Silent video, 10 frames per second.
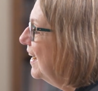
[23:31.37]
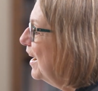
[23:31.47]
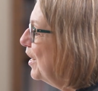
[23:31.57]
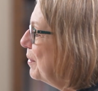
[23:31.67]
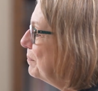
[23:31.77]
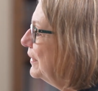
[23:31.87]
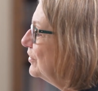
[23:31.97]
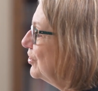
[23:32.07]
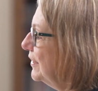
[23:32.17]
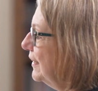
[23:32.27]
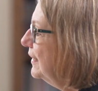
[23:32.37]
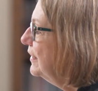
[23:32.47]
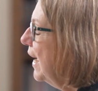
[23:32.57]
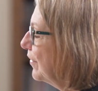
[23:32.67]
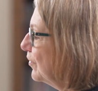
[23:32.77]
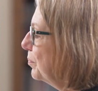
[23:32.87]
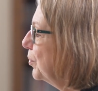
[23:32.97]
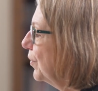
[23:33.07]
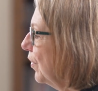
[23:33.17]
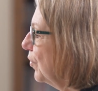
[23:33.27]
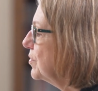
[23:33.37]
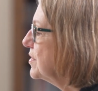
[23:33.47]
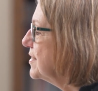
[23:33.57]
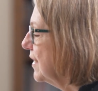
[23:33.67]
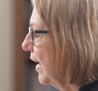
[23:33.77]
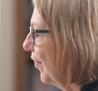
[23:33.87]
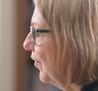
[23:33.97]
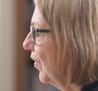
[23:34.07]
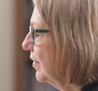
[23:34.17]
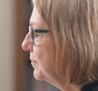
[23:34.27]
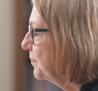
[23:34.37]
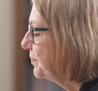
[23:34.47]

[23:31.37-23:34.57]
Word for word: um, she has to put those together.